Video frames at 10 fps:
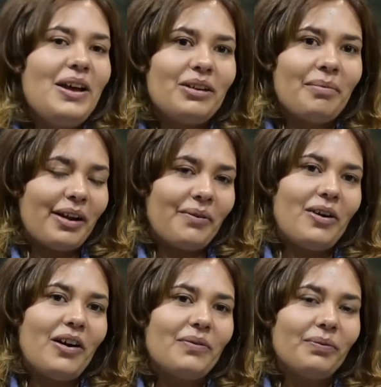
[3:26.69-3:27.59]
No matter
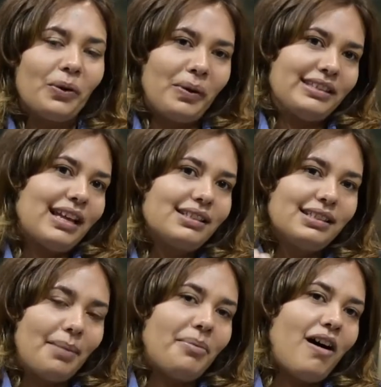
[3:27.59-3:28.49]
what, we're always that
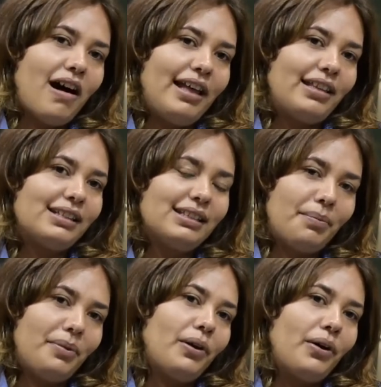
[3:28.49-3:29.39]
step behind, that
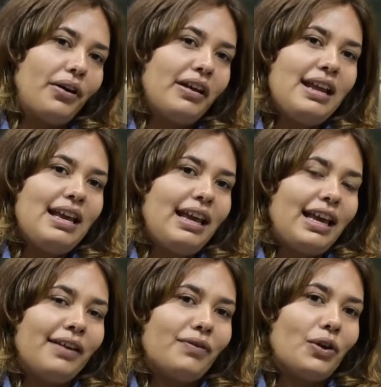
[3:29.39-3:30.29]
step below,
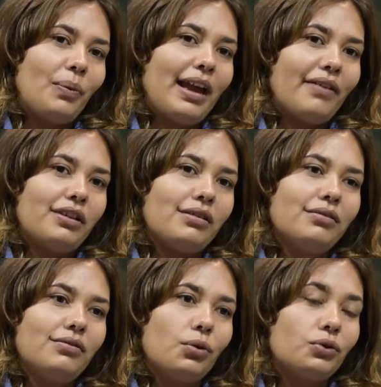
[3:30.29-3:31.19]
even though we haven't
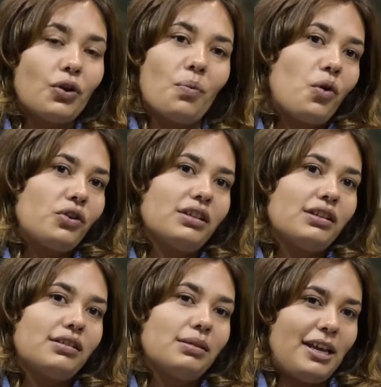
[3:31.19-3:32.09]
or don't want
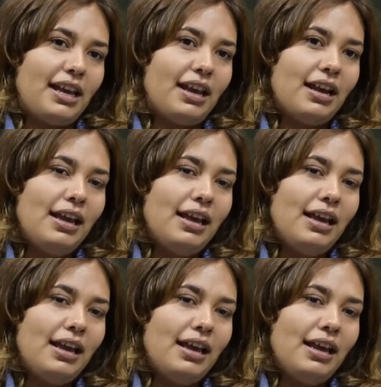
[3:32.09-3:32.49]
it to be.